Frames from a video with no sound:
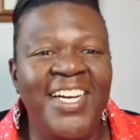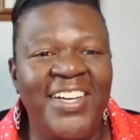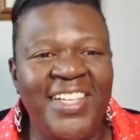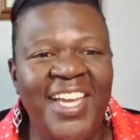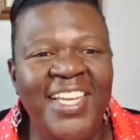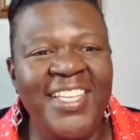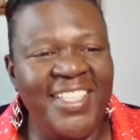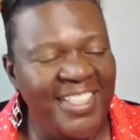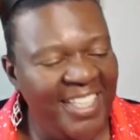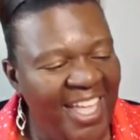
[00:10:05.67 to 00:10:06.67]

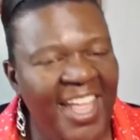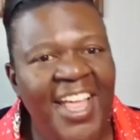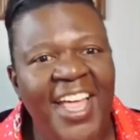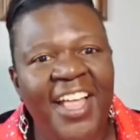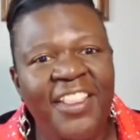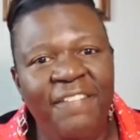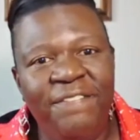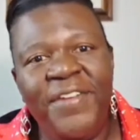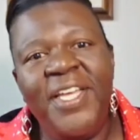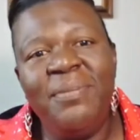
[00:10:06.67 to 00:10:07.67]
Okay. The
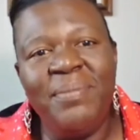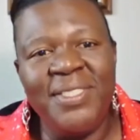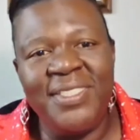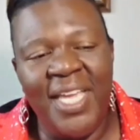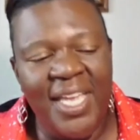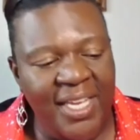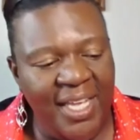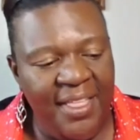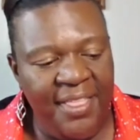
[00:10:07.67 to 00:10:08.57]
fifth mistake